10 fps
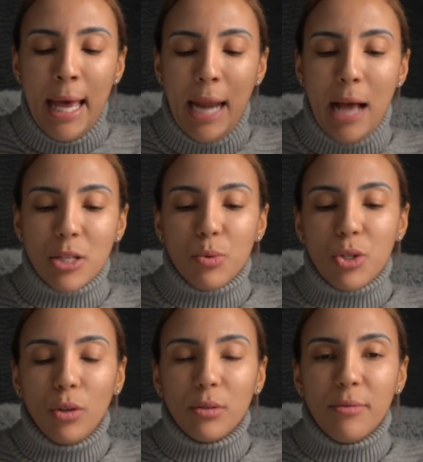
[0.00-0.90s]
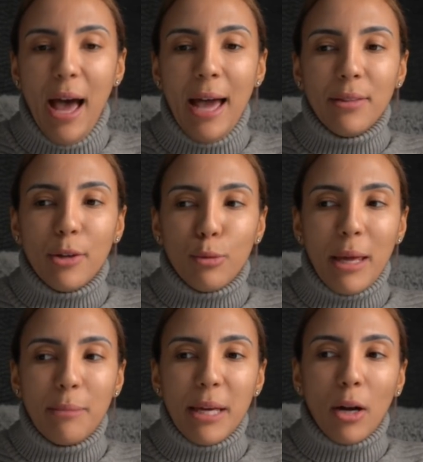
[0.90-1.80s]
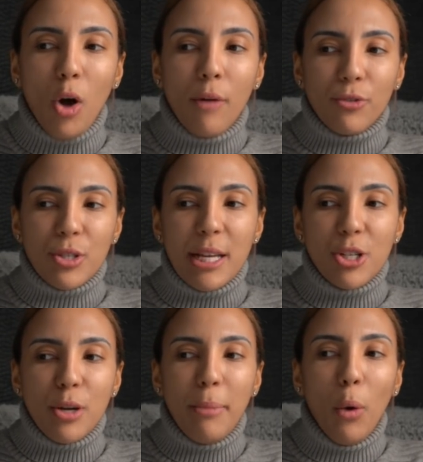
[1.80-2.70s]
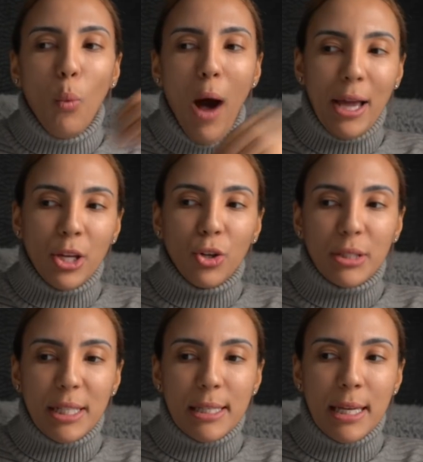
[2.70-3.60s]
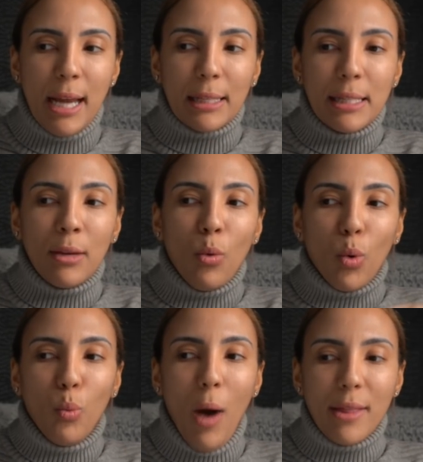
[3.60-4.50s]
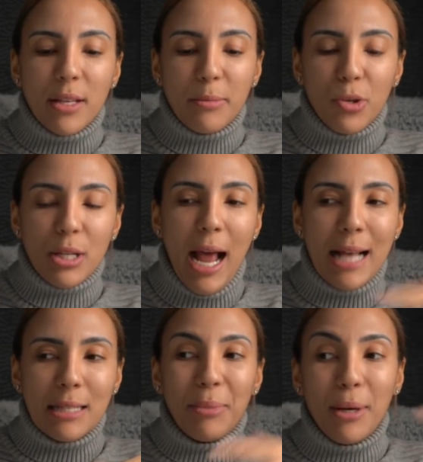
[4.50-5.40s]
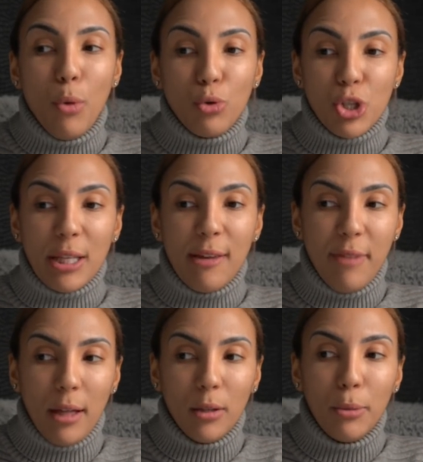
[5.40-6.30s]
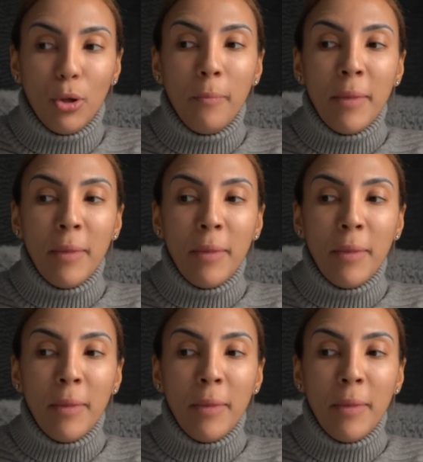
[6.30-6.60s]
And as a result of that, there may be a conversation about why you're disconnecting or why this person hasn't been emotionally available.